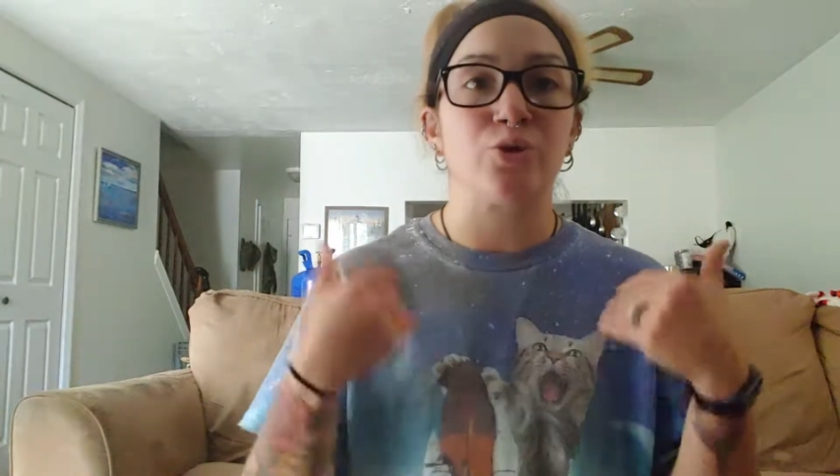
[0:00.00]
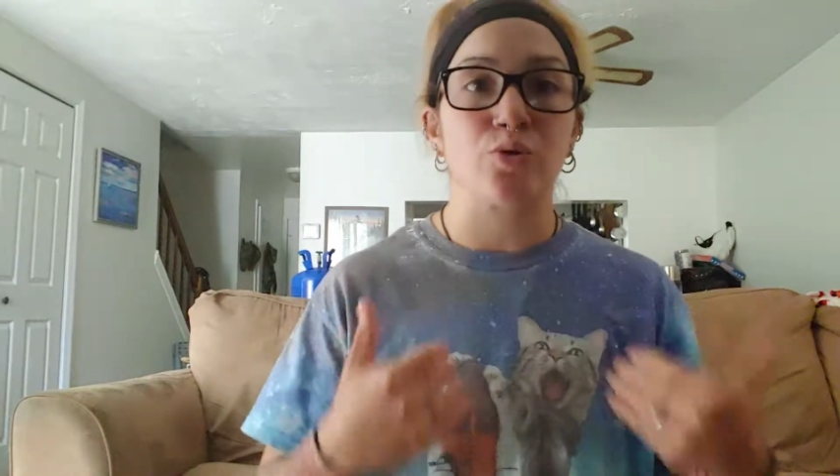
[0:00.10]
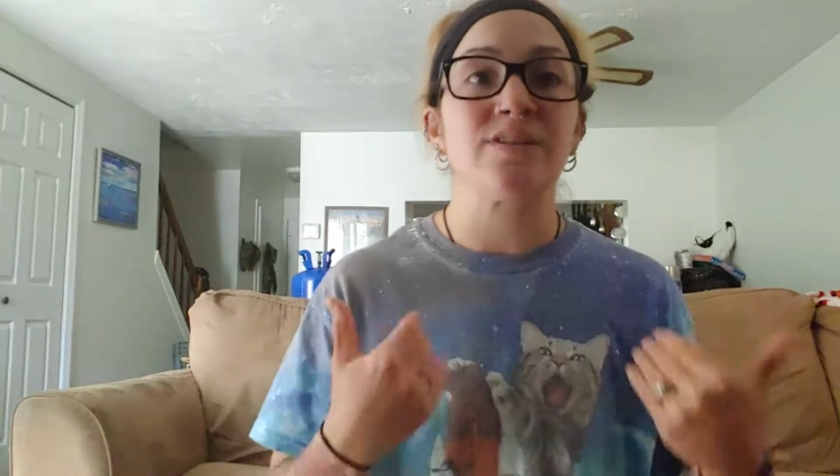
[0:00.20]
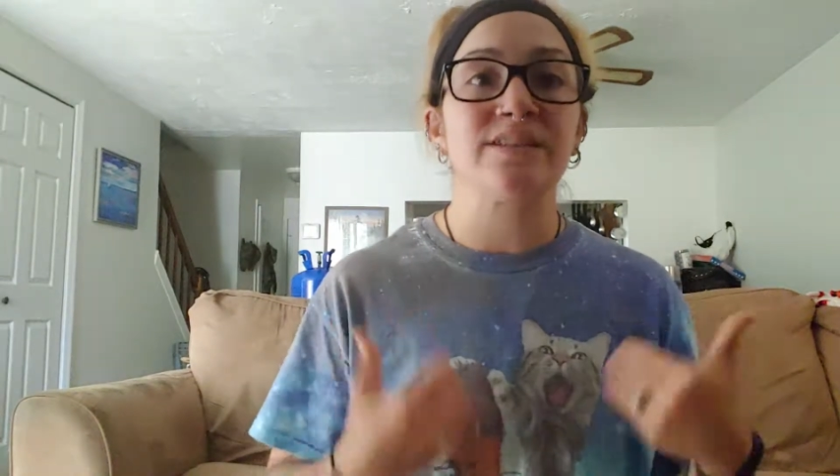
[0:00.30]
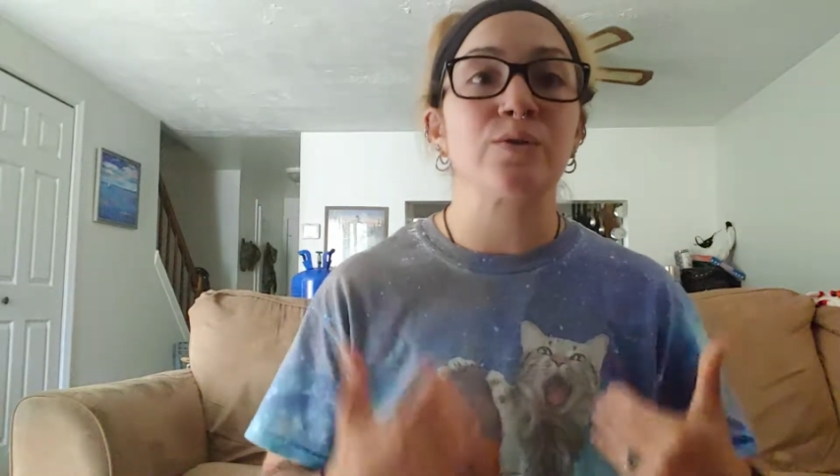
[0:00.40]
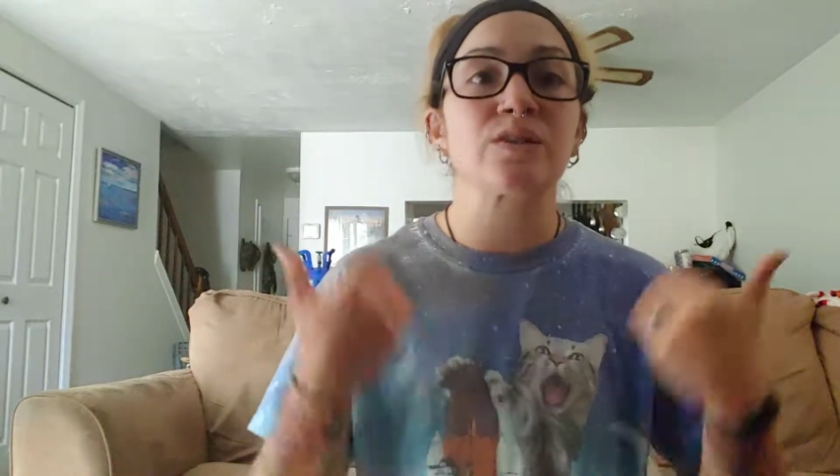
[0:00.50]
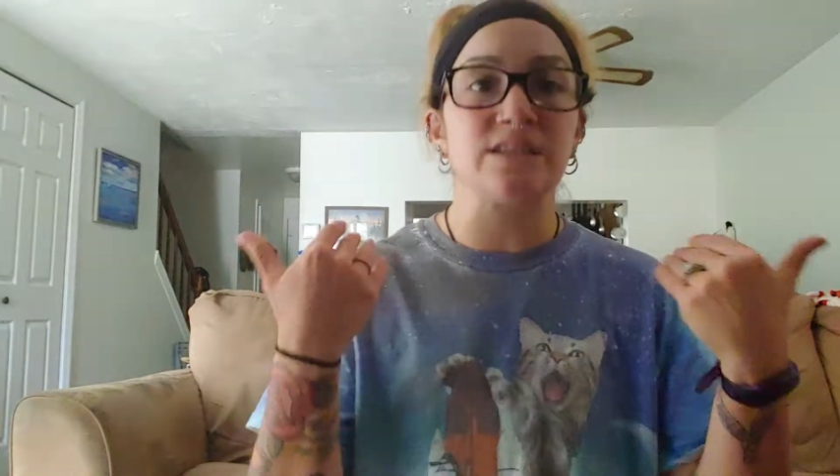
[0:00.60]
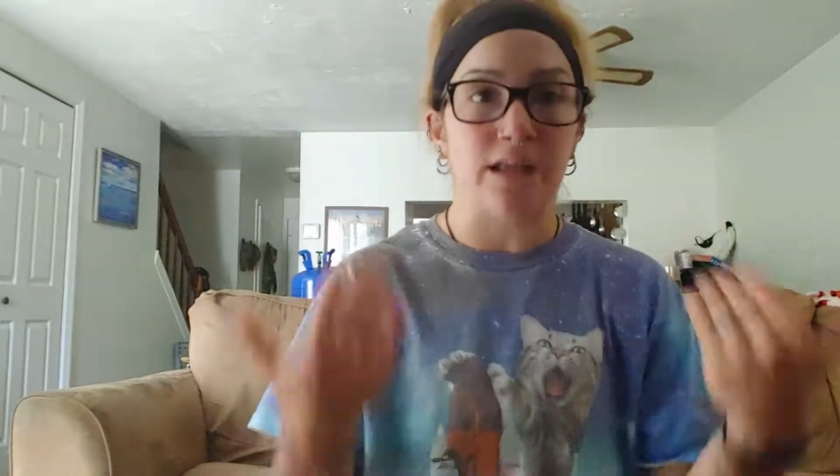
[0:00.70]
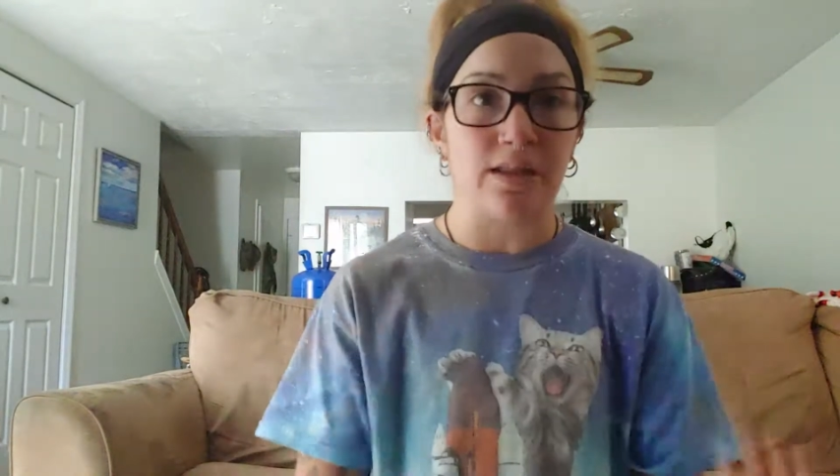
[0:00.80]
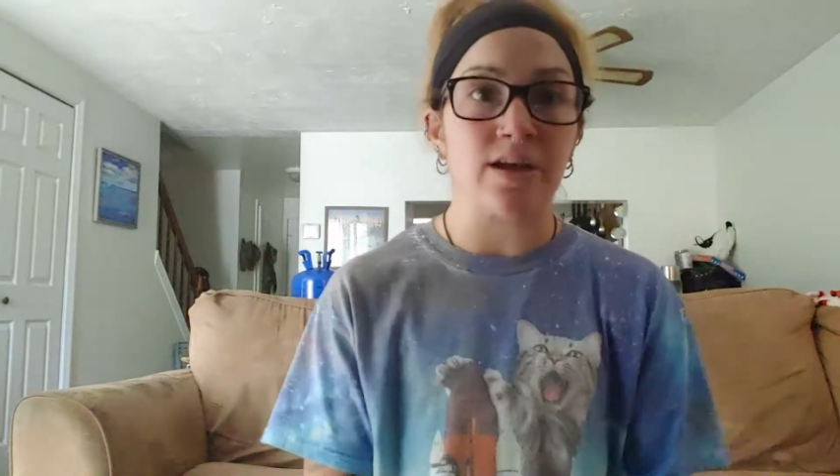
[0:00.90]
you're still
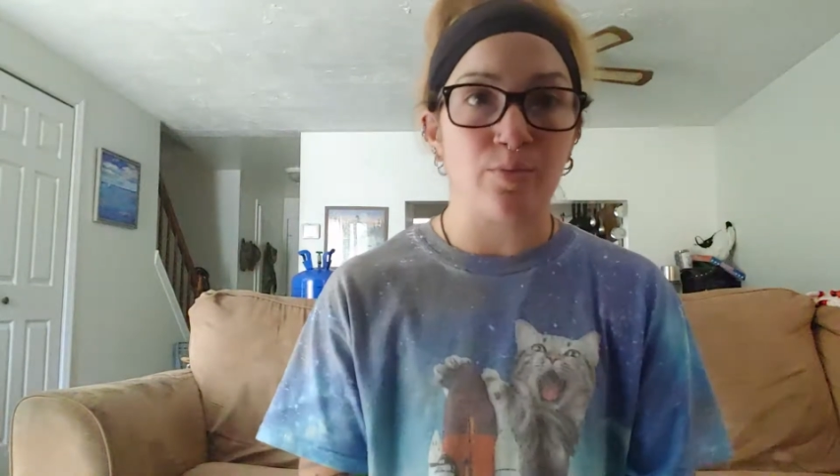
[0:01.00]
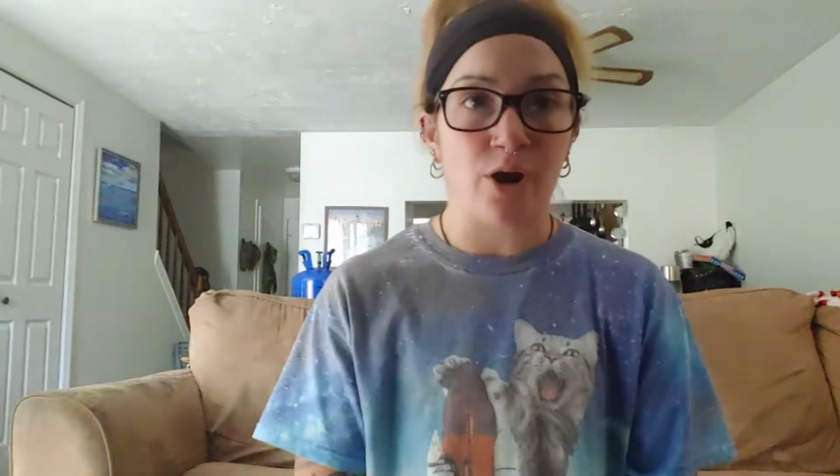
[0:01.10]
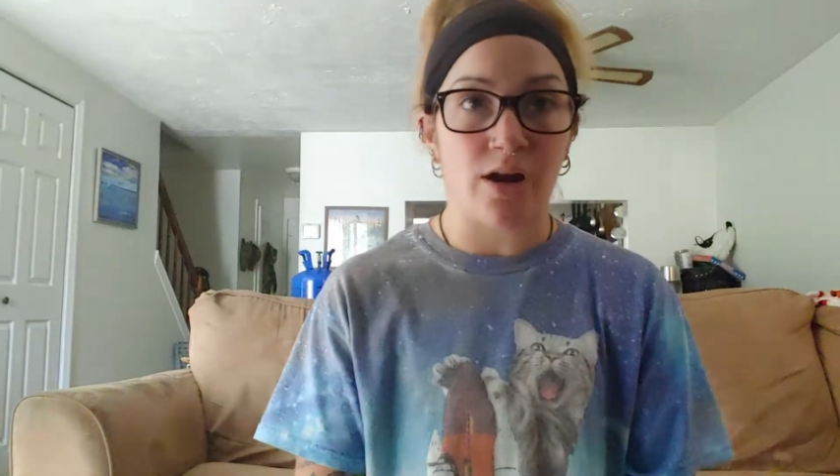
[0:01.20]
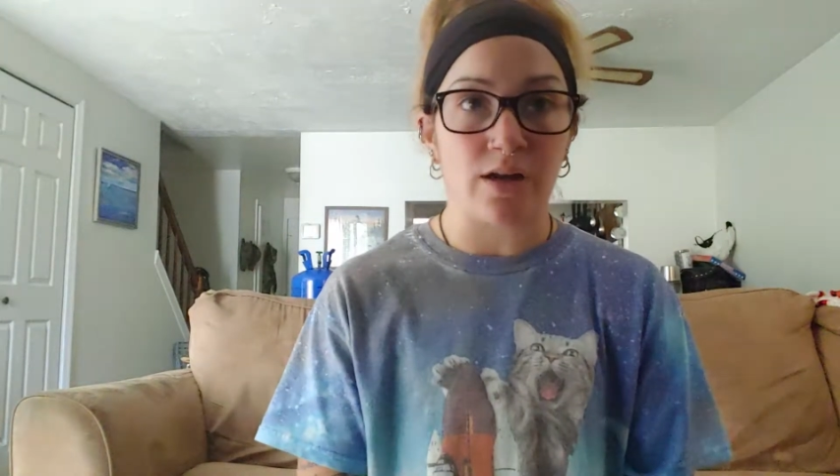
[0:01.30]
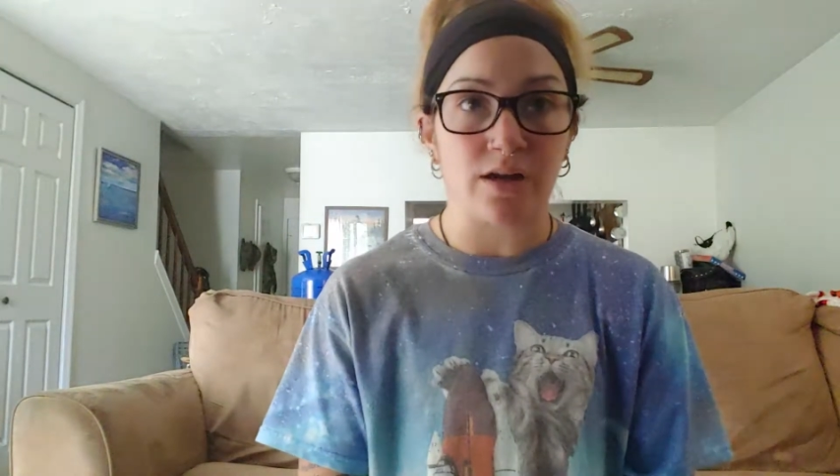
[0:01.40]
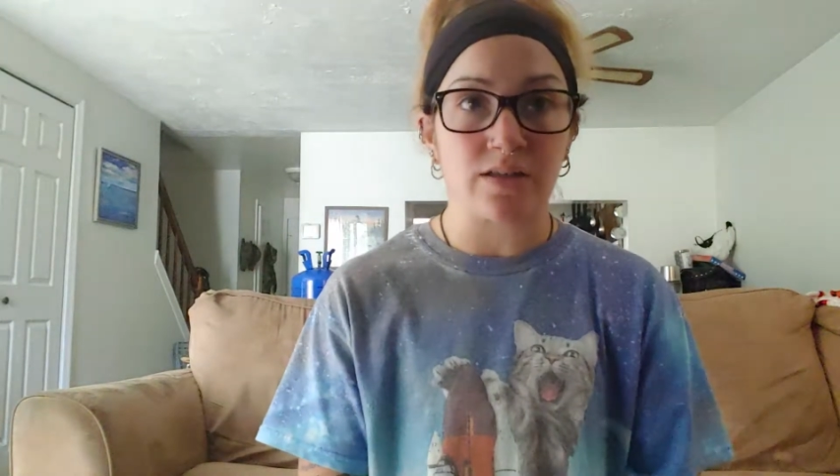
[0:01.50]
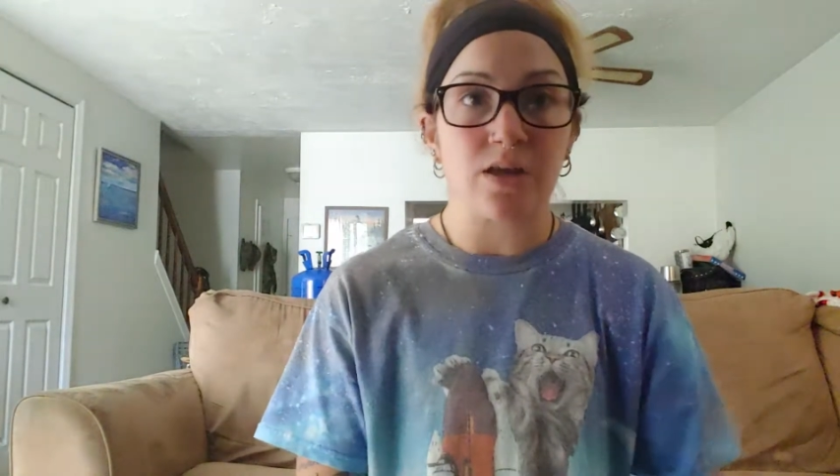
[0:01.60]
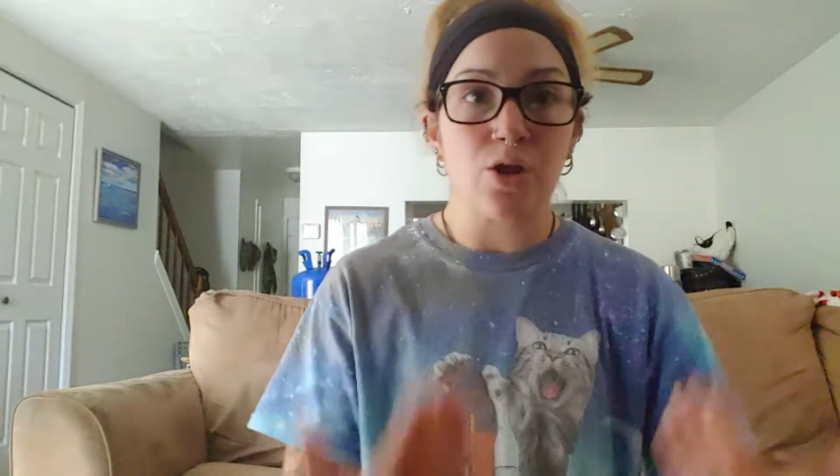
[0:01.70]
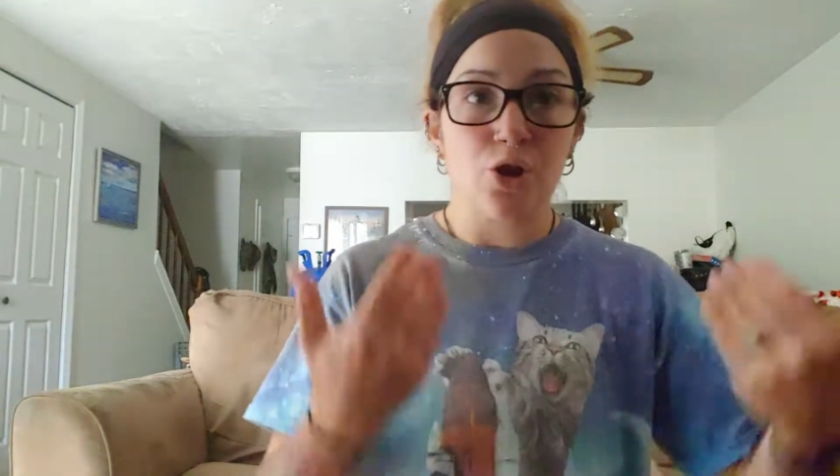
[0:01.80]
selling a product.